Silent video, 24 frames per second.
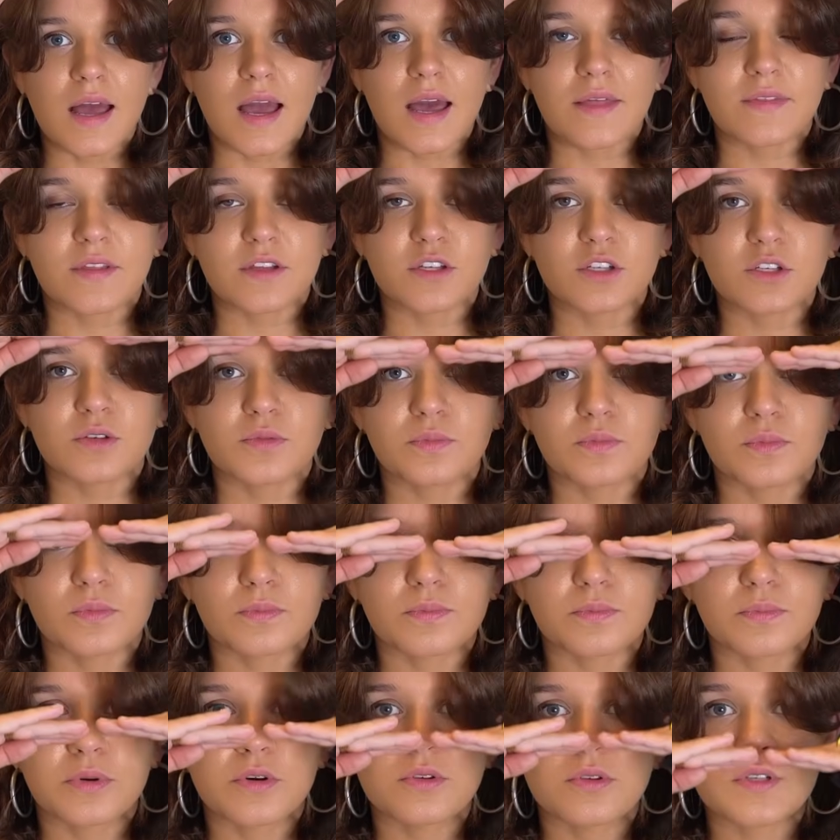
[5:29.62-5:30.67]
and then you
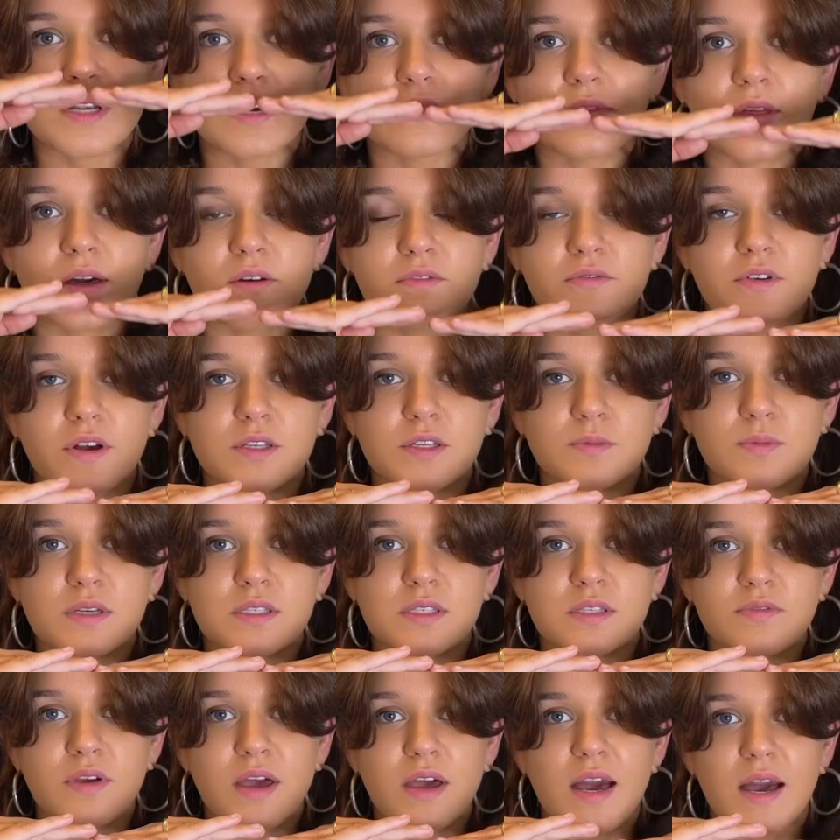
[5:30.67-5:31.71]
pull down that first
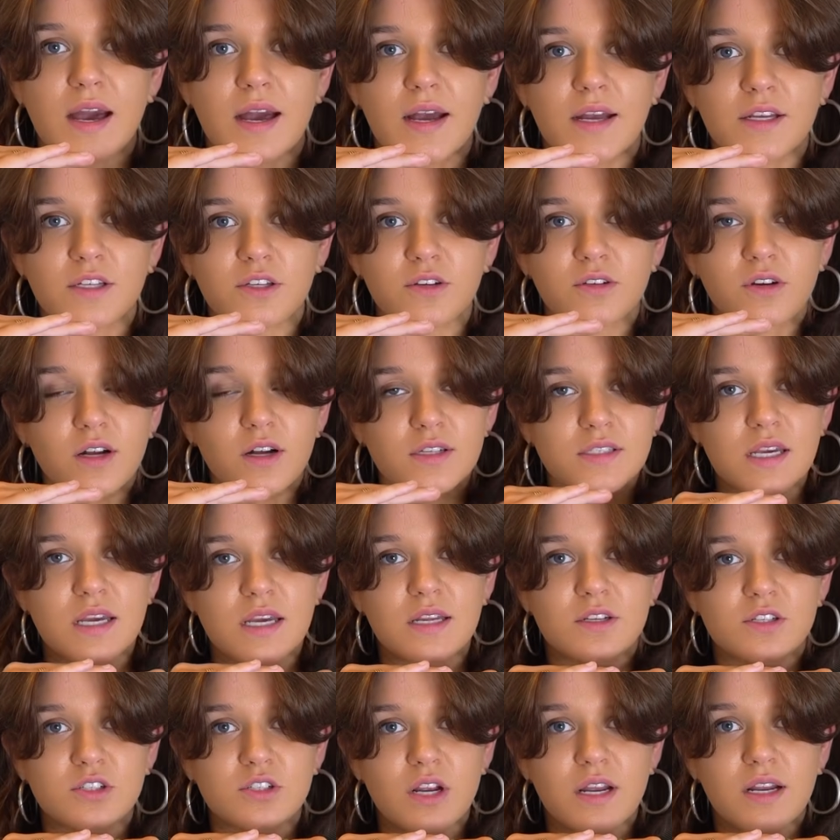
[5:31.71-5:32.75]
piece of hair and you cut it
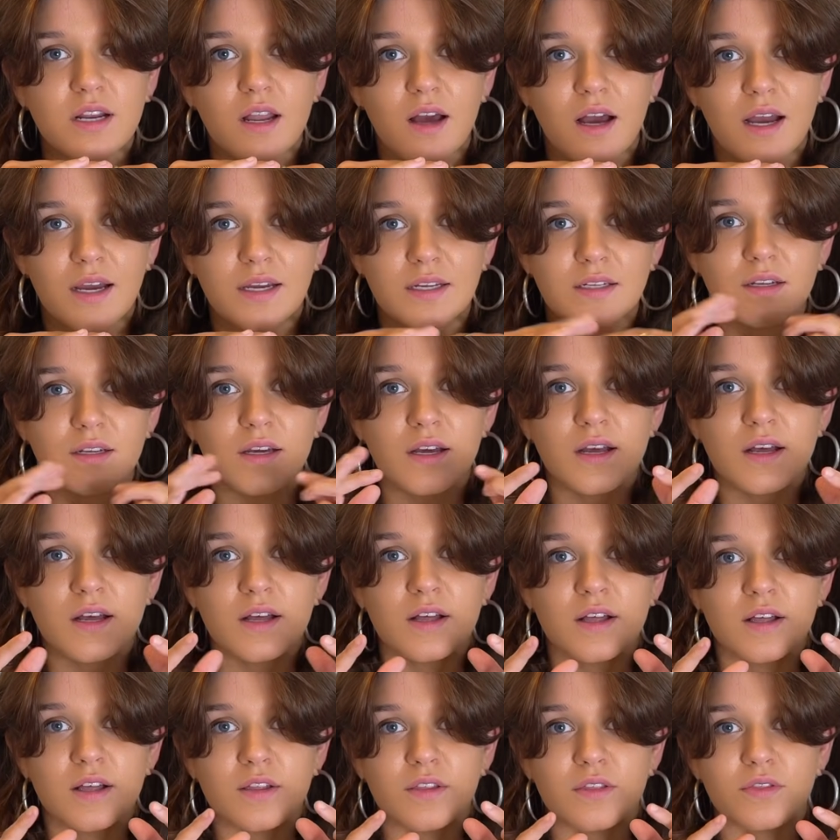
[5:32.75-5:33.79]
in a straight line,
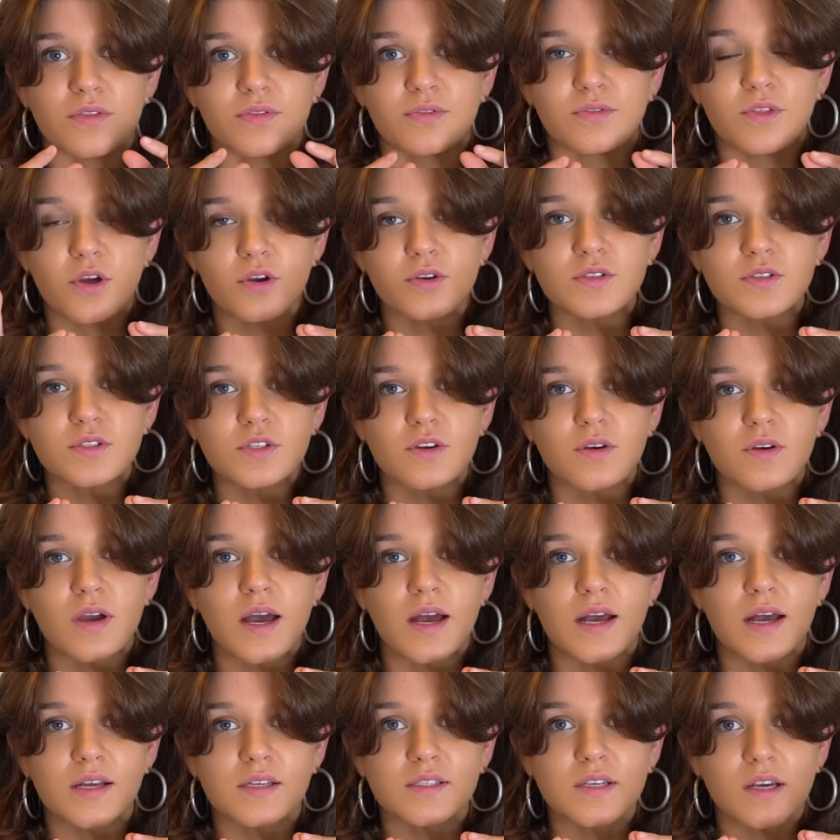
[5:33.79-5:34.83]
those two
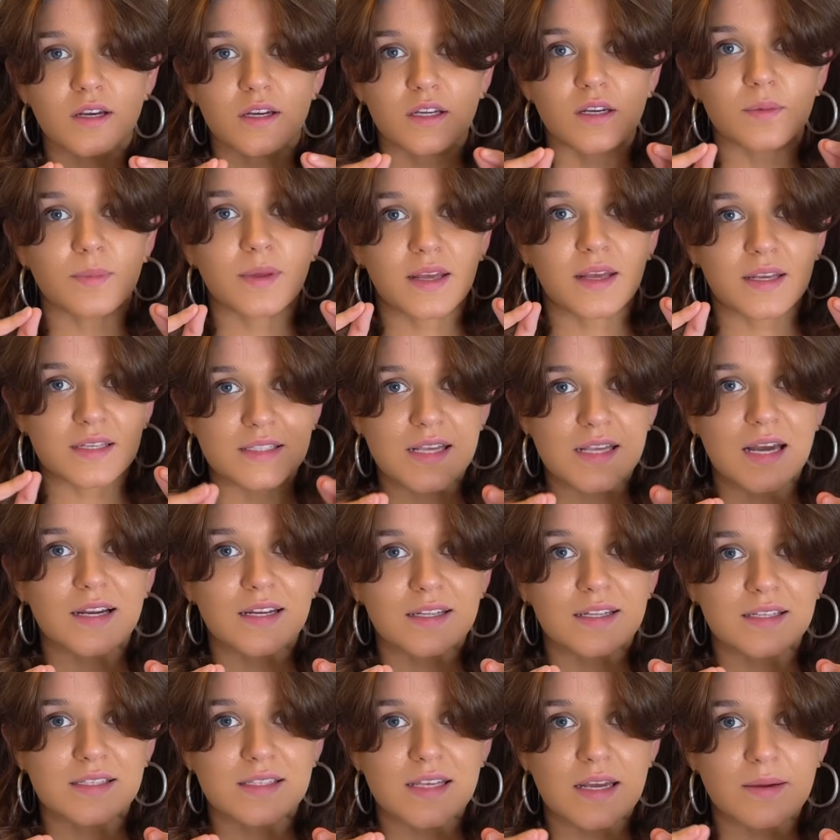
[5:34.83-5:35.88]
hairs are going to be
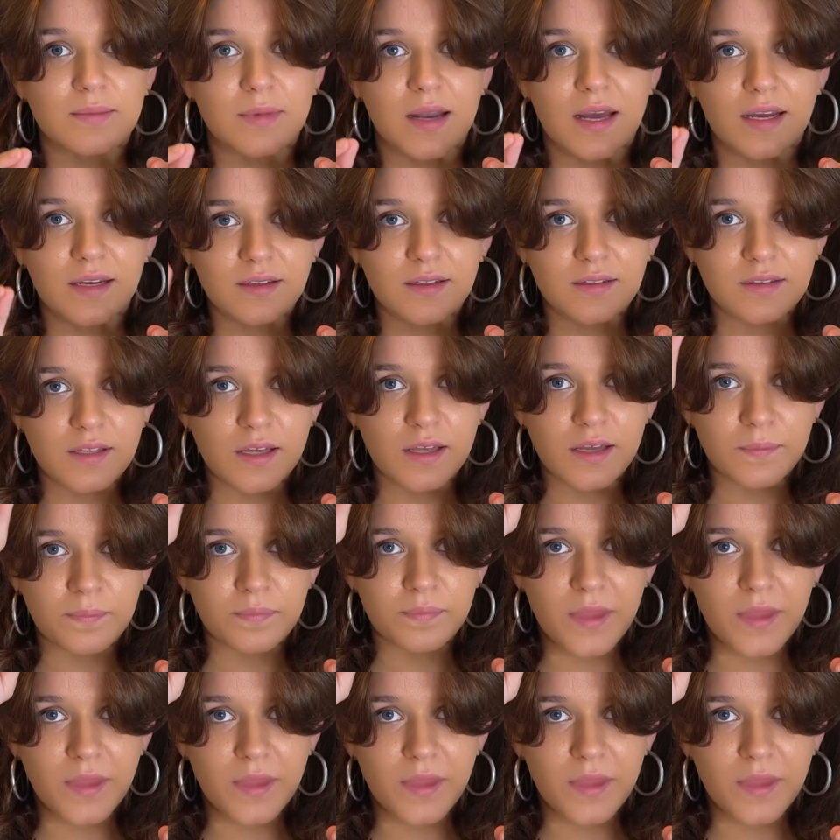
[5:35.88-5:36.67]
exactly the same length.